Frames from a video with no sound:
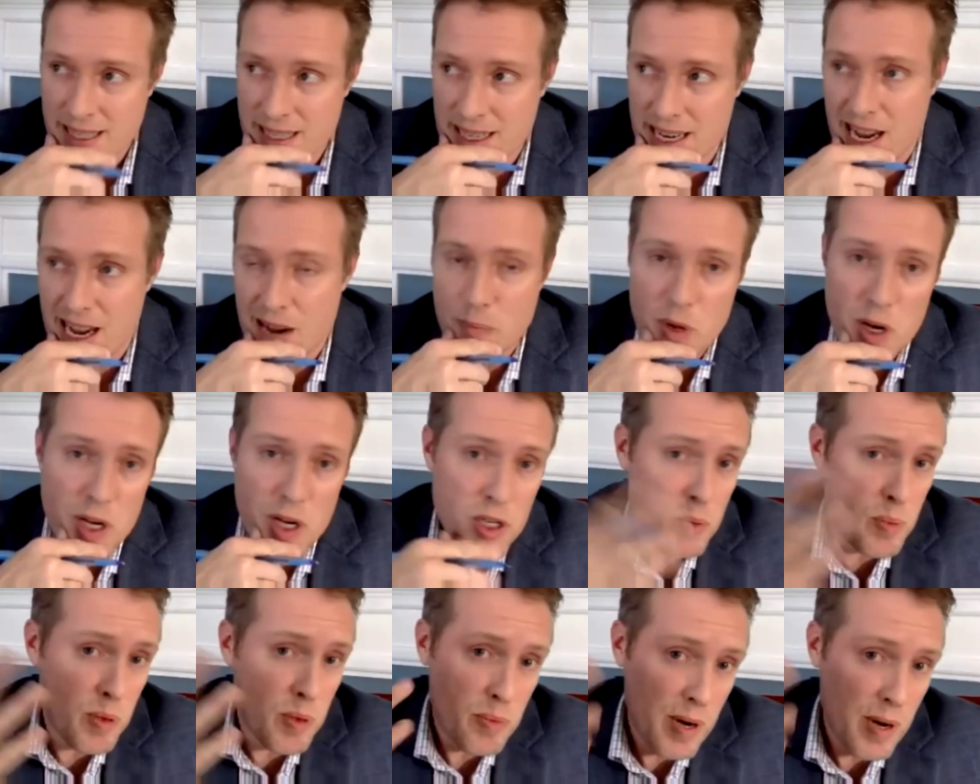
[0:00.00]
Not
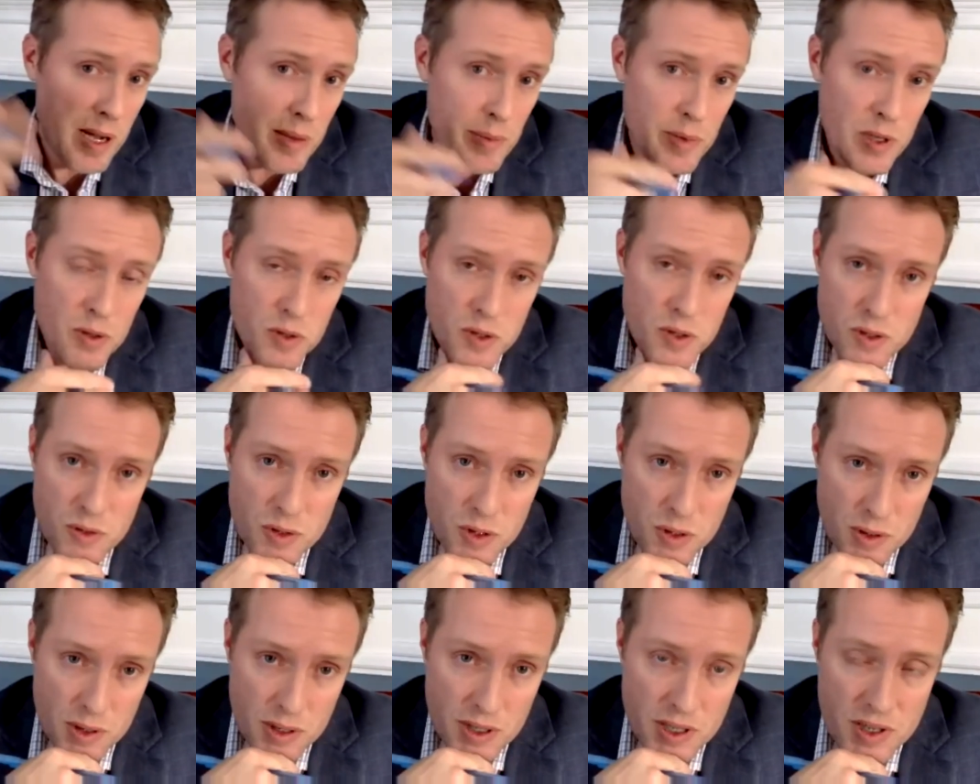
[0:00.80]
much, but probably those New
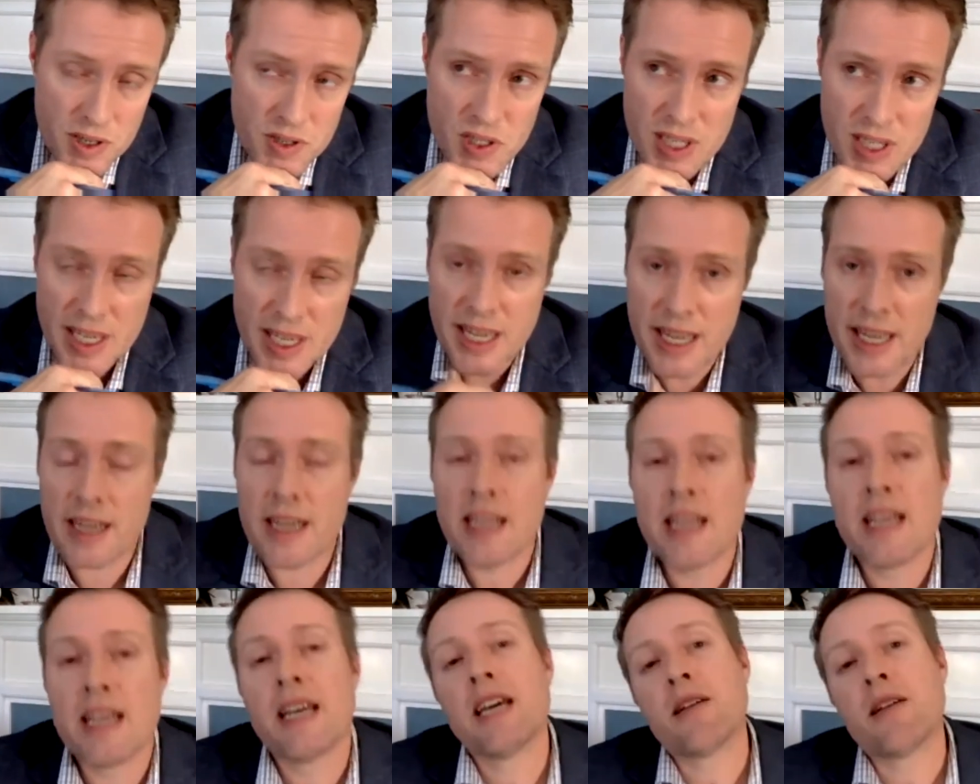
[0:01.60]
Yorkers again.